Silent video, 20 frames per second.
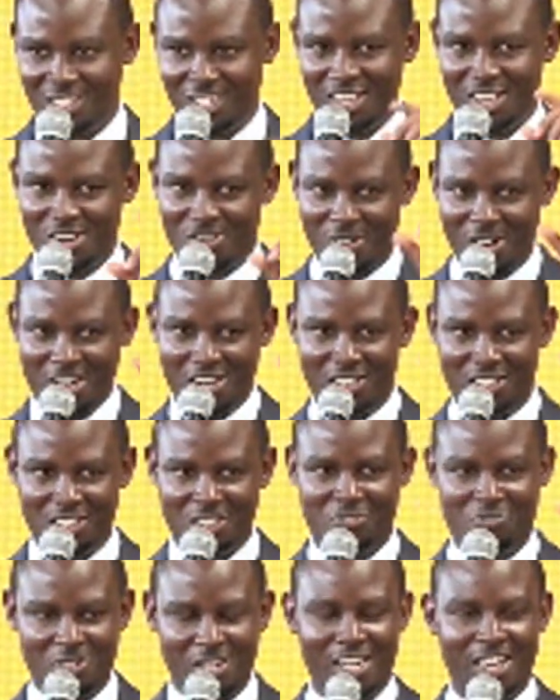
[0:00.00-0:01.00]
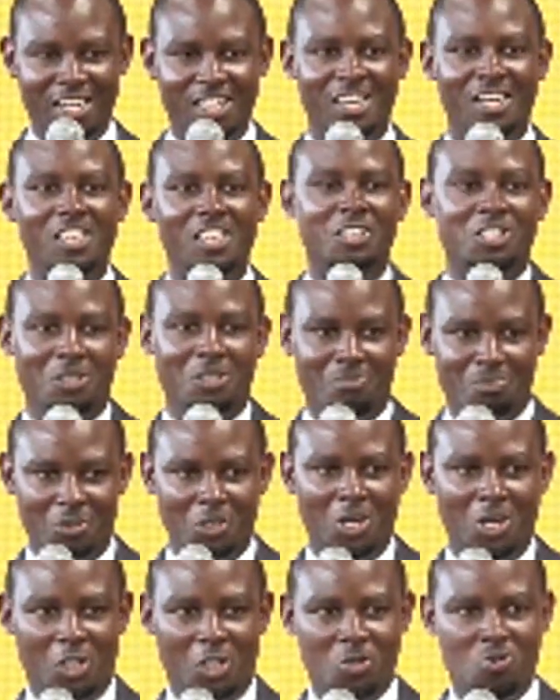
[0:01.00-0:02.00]
Stealing credit is fear-led
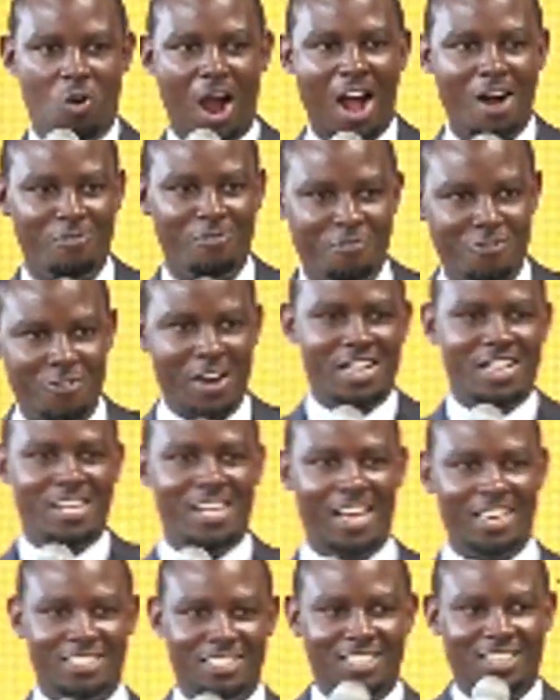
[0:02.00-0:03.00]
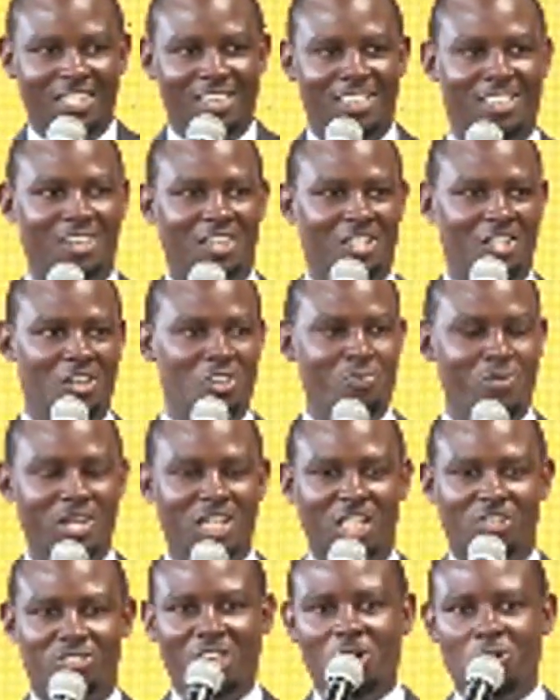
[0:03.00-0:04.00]
leadership. You are that you may
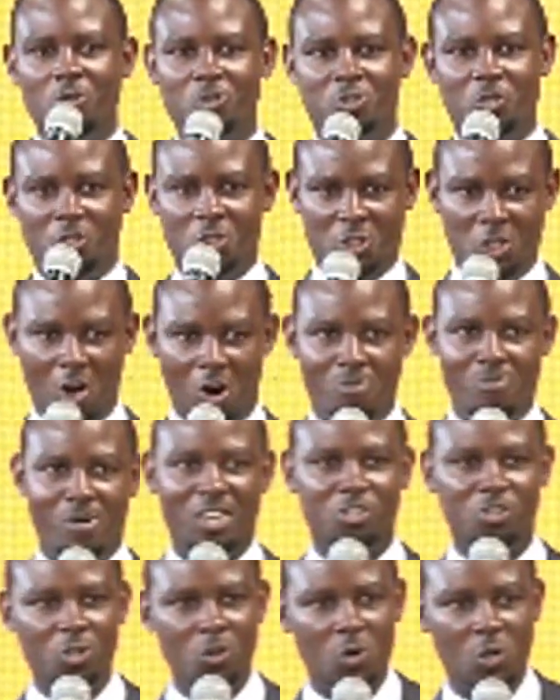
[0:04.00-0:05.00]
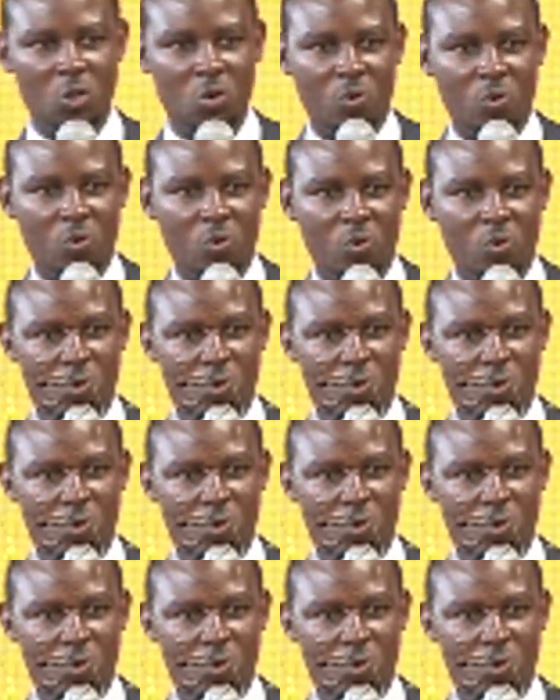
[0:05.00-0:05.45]
actually lose your job, and so you'll do